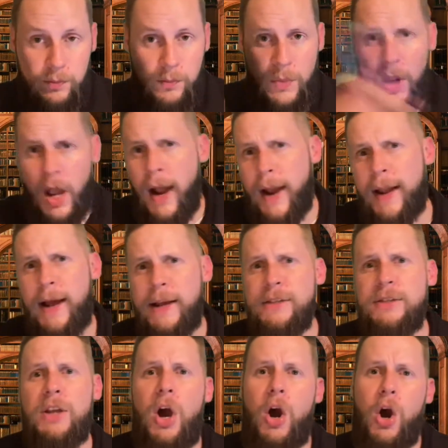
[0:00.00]
right,
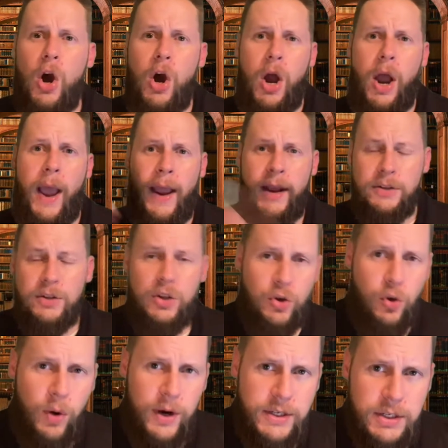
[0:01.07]
guys, answer the
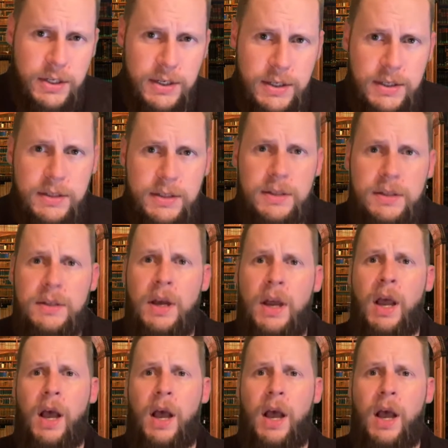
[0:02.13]
questions.